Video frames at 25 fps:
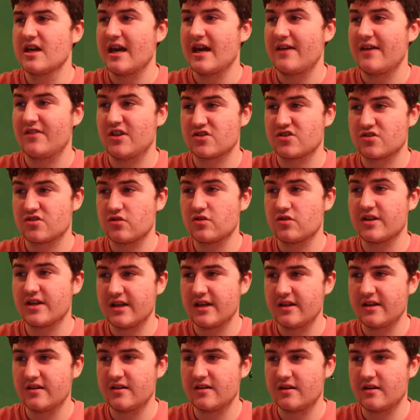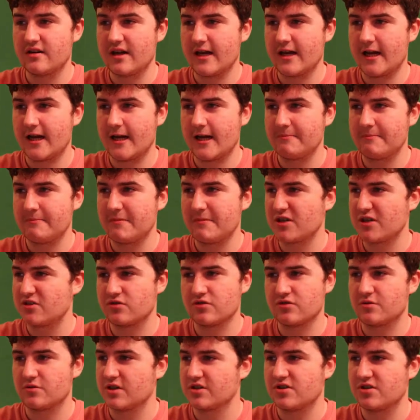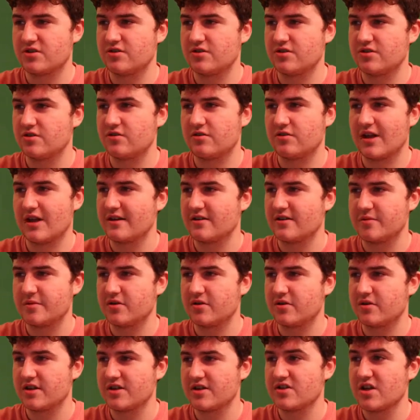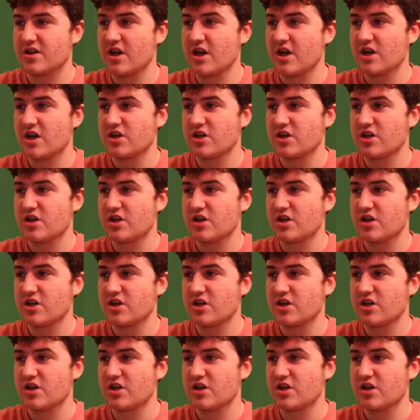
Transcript: If they score here, I don't know what to do then, to be honest.